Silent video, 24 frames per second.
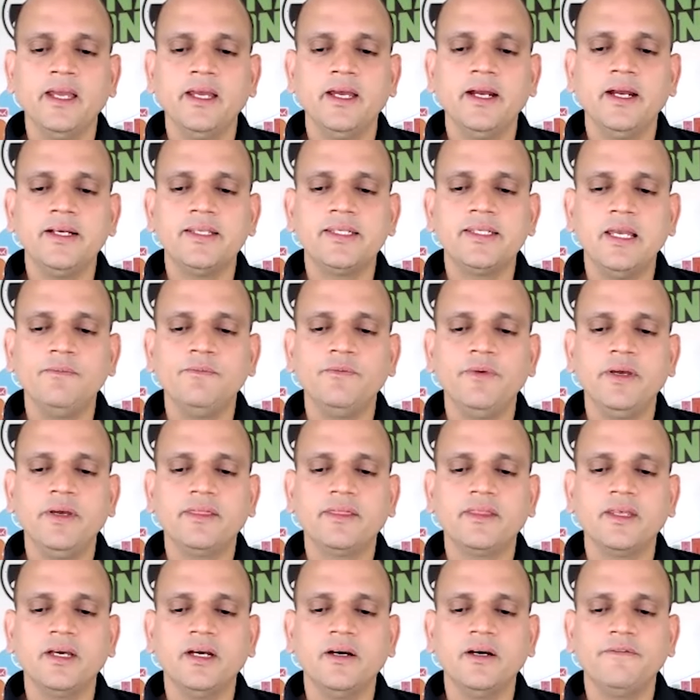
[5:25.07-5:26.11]
And same
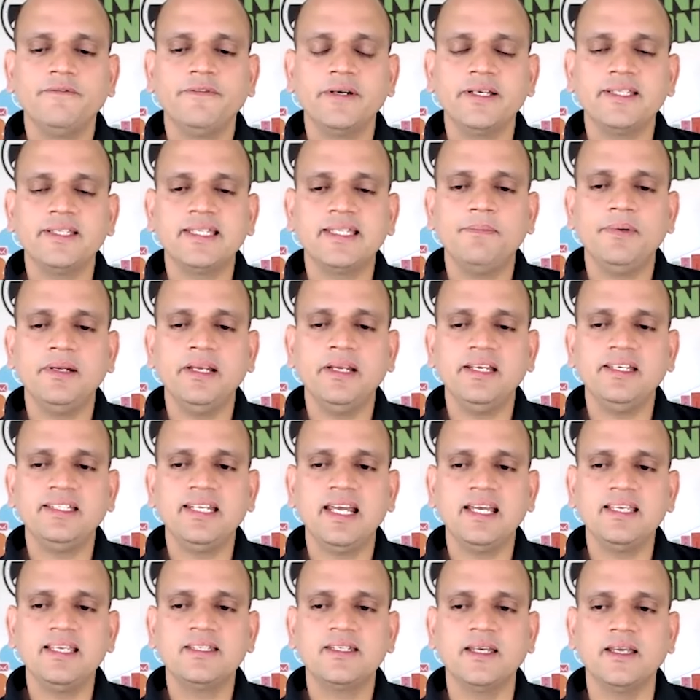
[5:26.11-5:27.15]
with, uh, for example, in
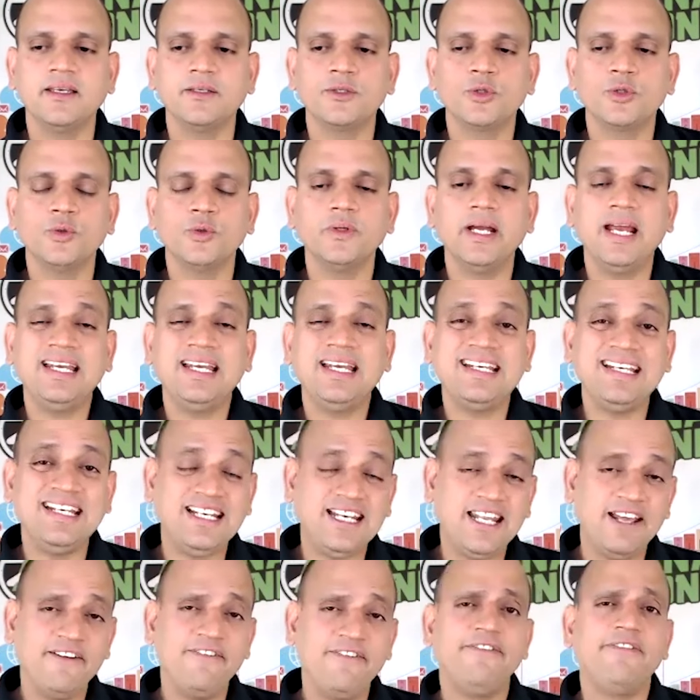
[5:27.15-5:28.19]
testing. So at
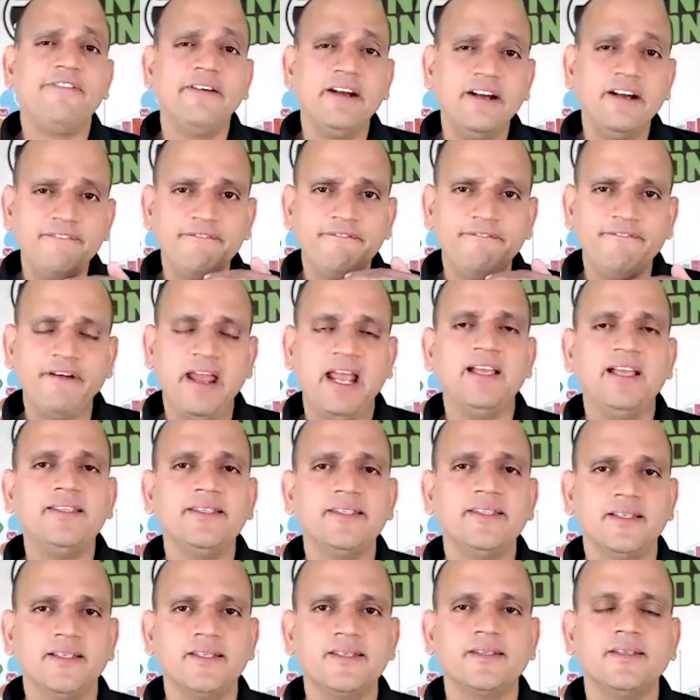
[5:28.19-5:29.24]
different
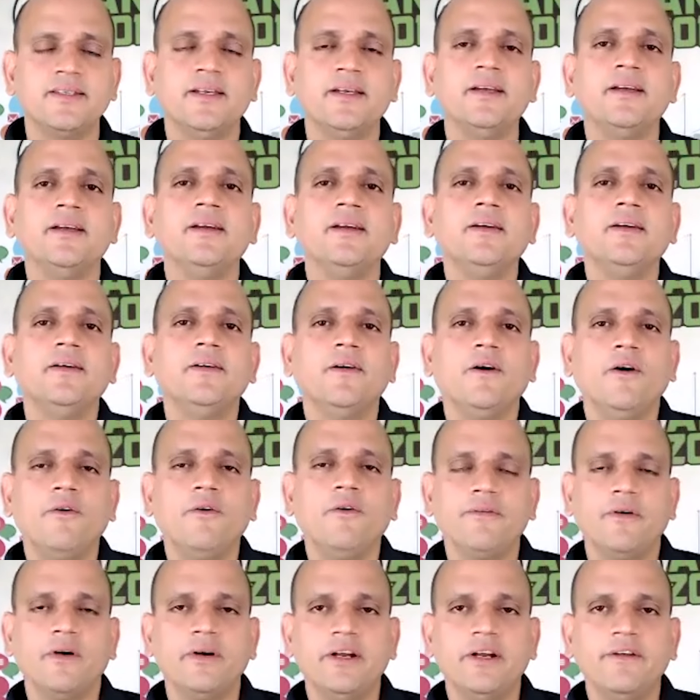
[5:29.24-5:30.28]
phases
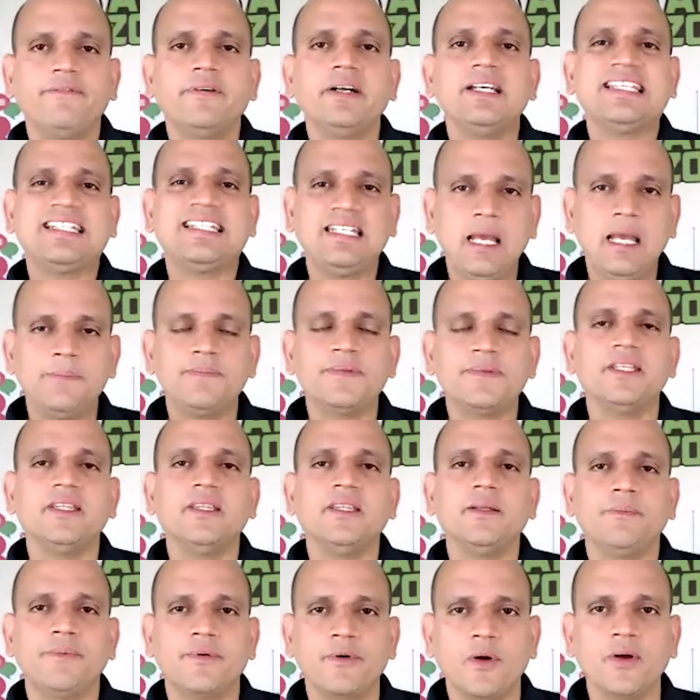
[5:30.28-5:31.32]
of or different steps in
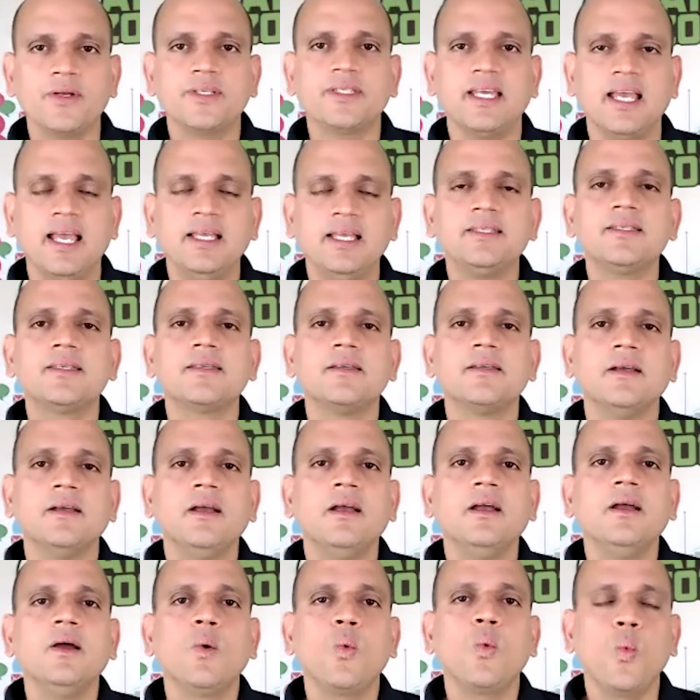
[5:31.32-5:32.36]
the process,
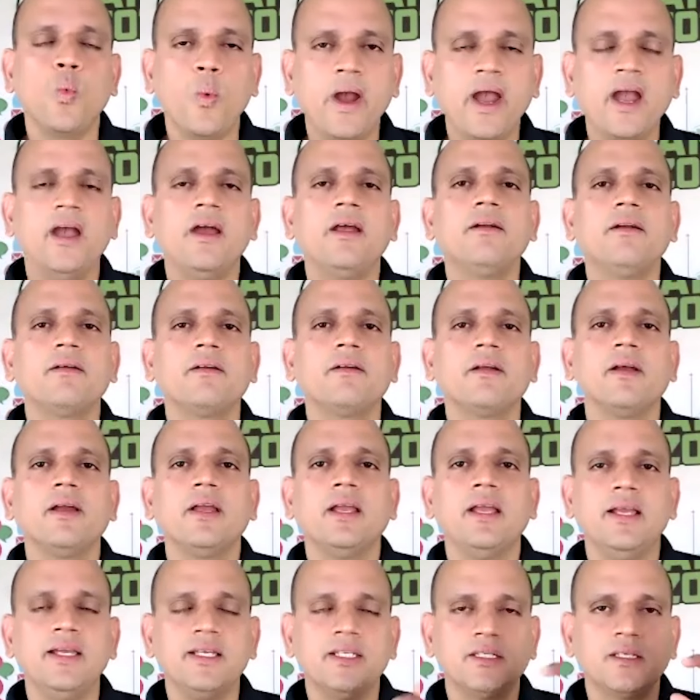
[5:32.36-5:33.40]
where
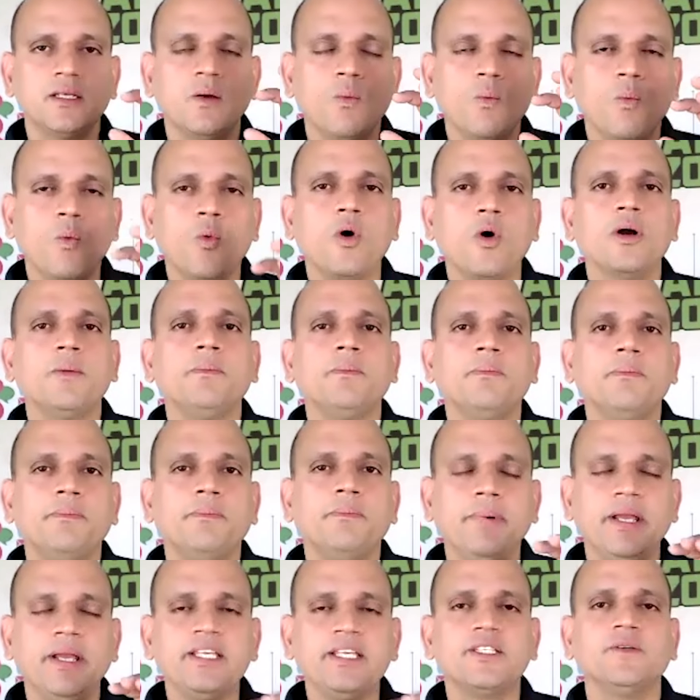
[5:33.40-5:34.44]
is what
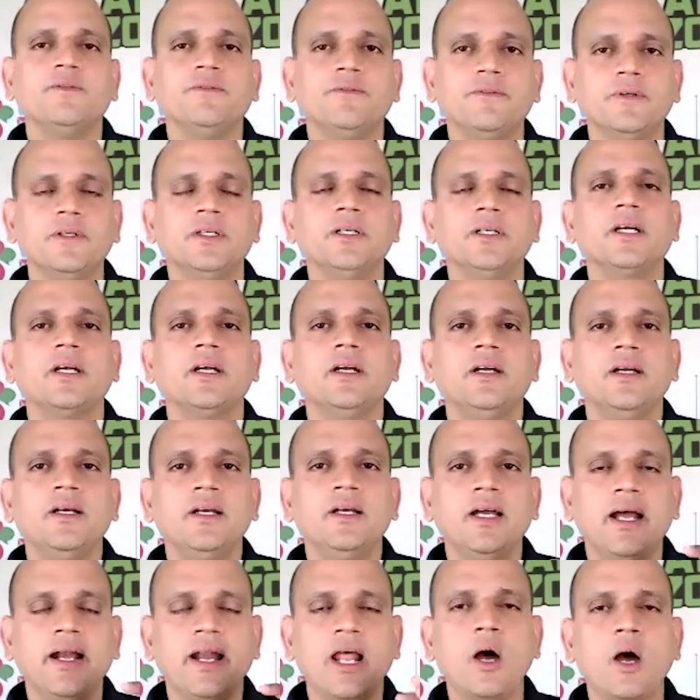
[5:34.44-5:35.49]
piece of work
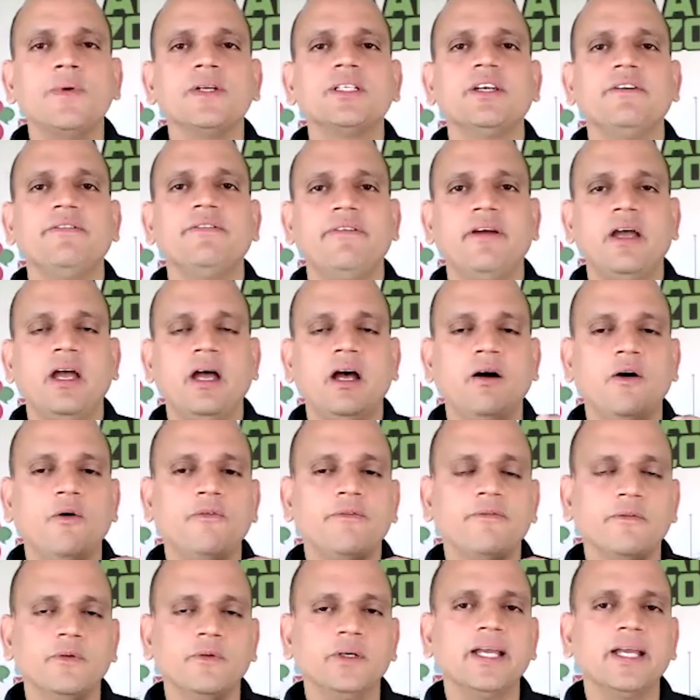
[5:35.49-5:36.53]
and how much of, of
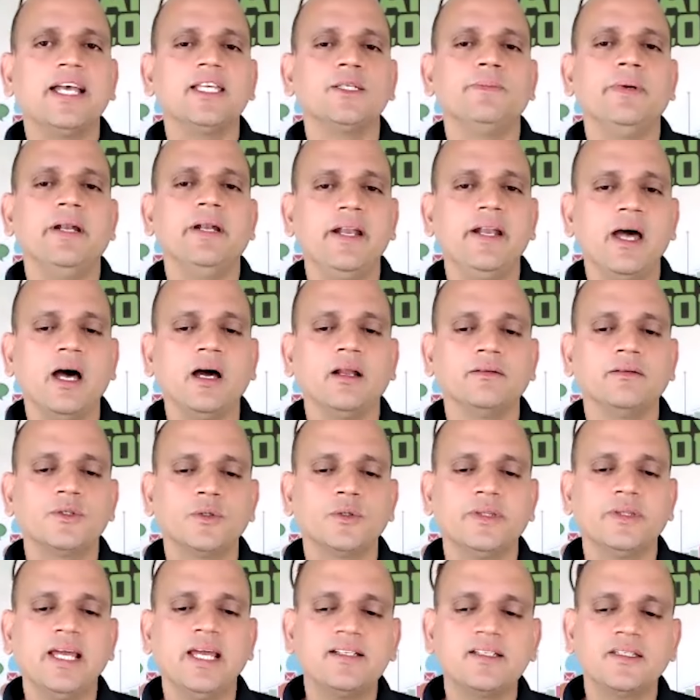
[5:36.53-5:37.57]
work has been done.
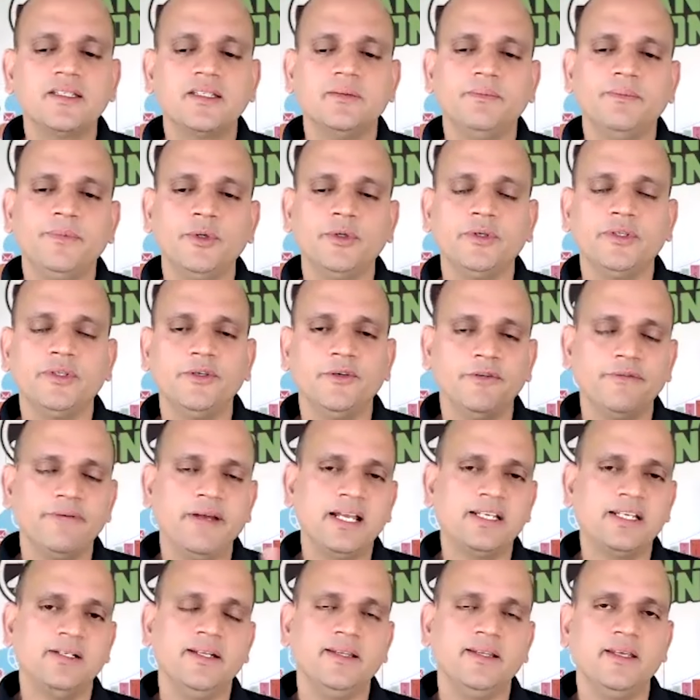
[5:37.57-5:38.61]
So that's the beauty of
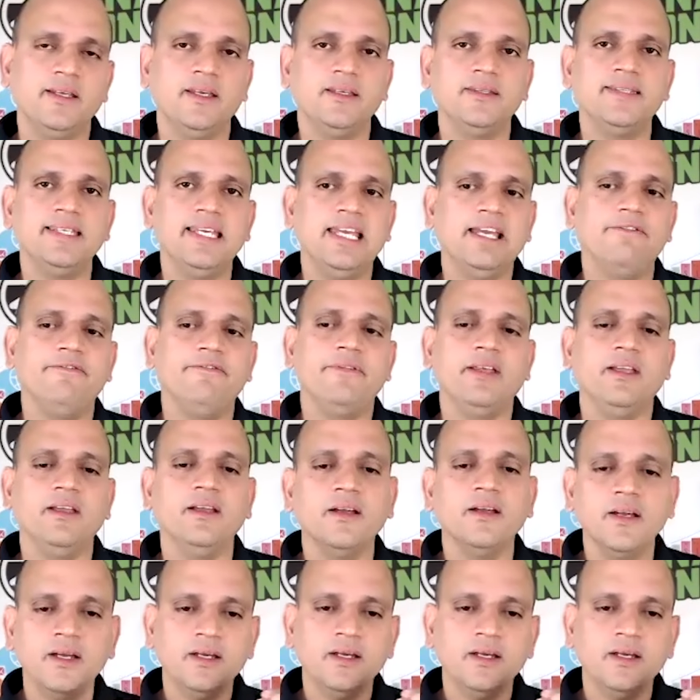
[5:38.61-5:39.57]
actually the CFD.